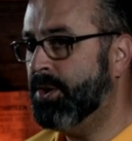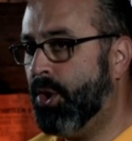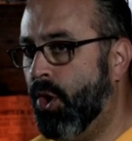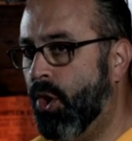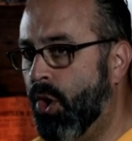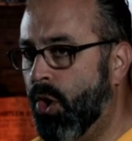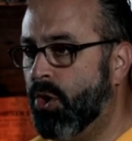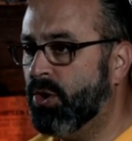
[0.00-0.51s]

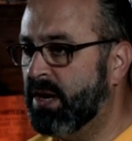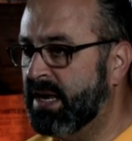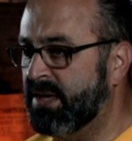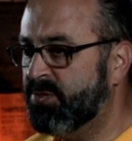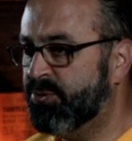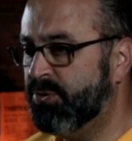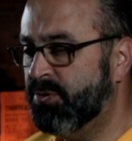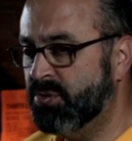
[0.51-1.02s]
hurtling
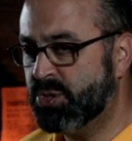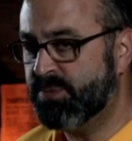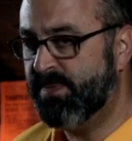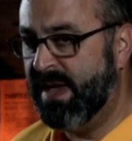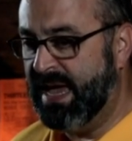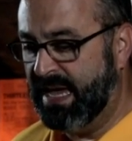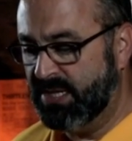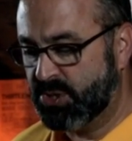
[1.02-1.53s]
through
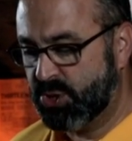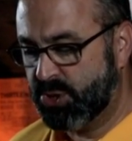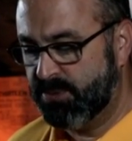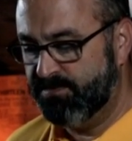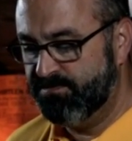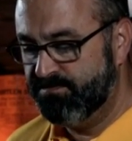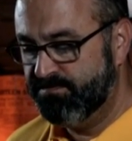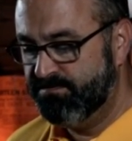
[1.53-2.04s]
space.
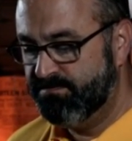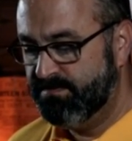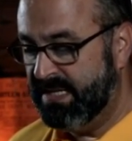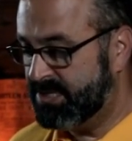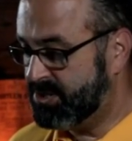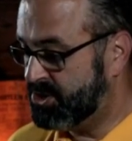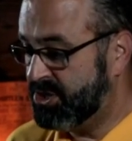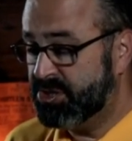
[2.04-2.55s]

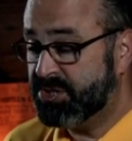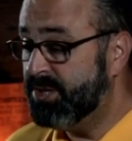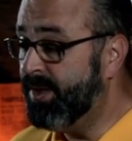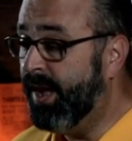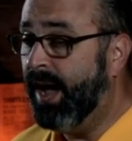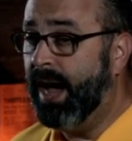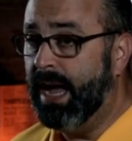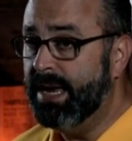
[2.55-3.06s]
It's just
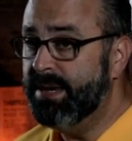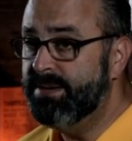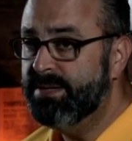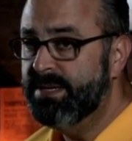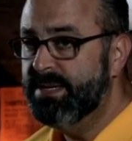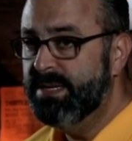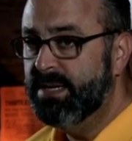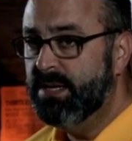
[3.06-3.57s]
not,
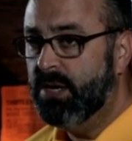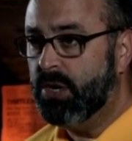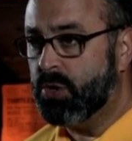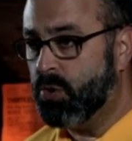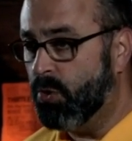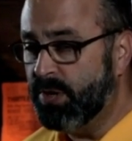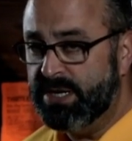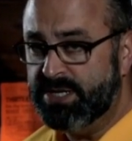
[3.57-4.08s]

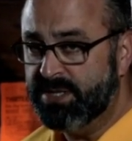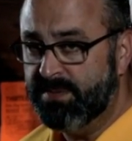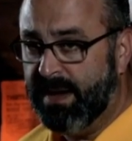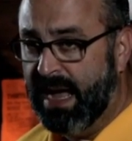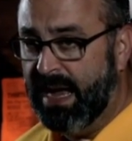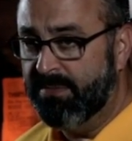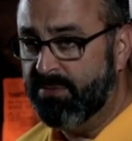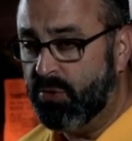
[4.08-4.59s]
according to the
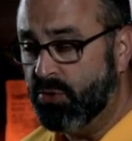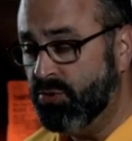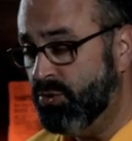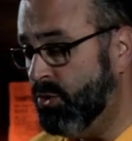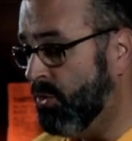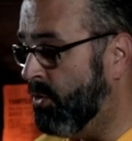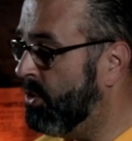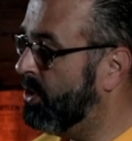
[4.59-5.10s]
Bible,
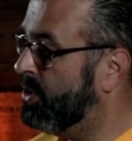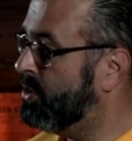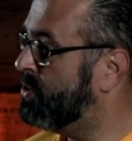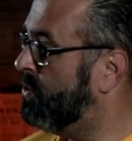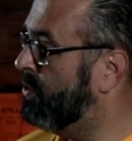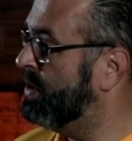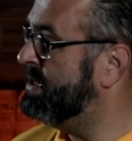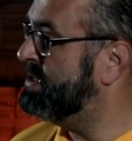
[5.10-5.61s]
nor
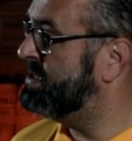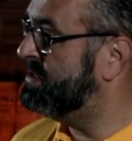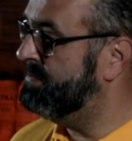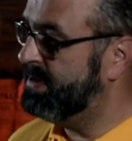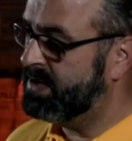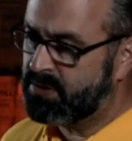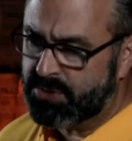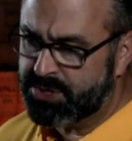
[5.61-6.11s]
according to the
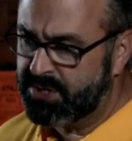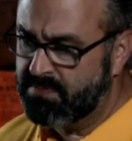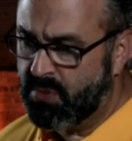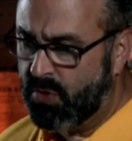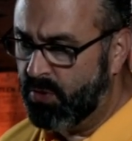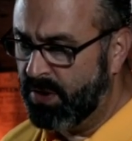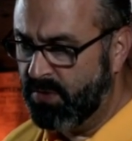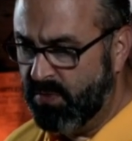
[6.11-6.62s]

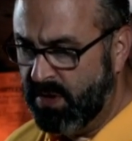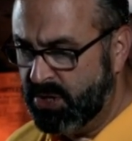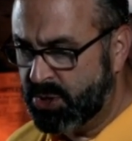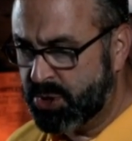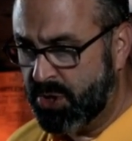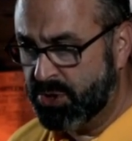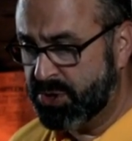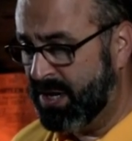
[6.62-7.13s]
Michelson-Morey
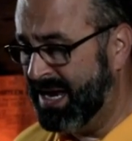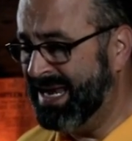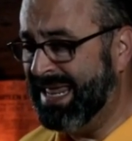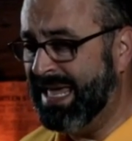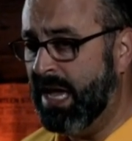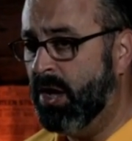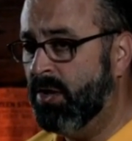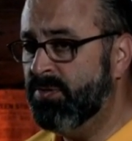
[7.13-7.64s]
research or
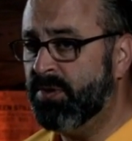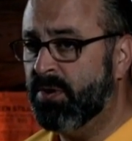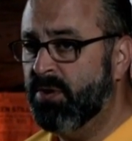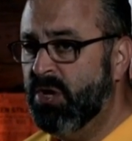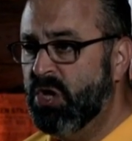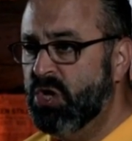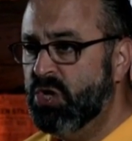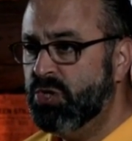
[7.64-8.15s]
any other
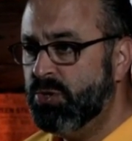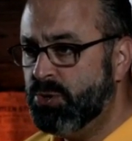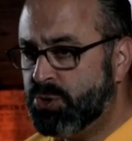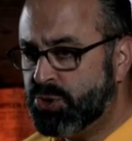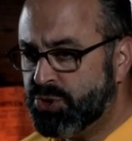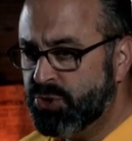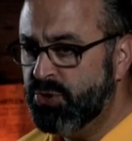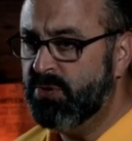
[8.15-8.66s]

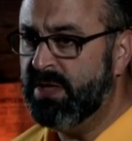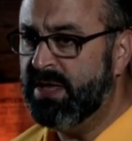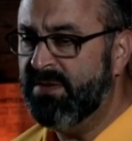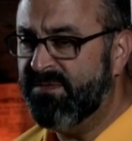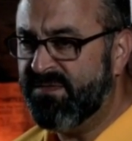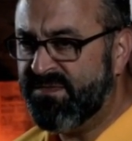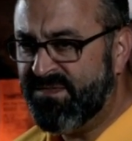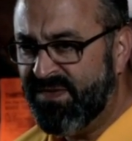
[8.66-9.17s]
truly
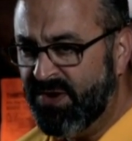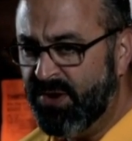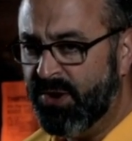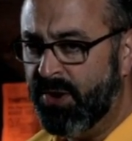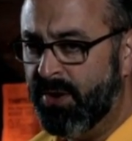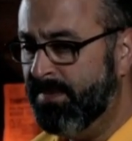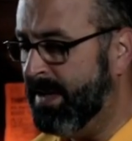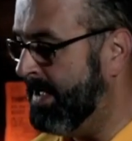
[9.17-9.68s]

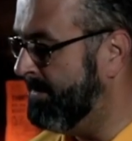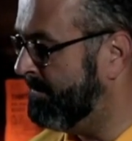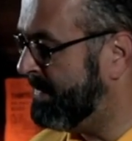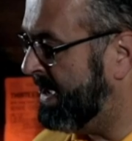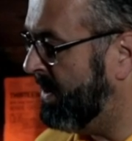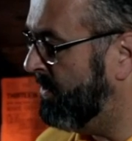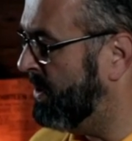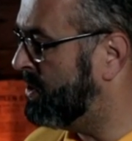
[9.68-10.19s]
firm
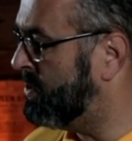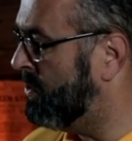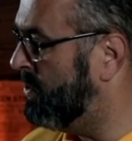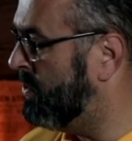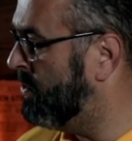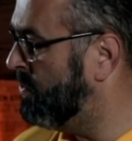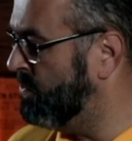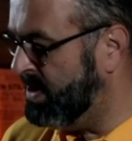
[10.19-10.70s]

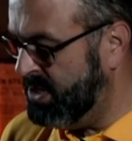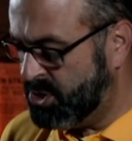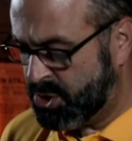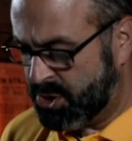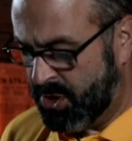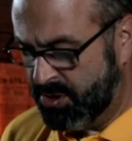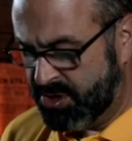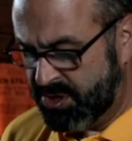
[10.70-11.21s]
empirical
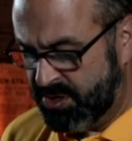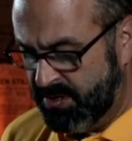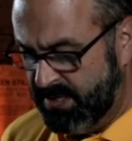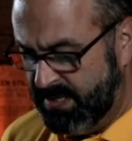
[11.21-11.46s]
research.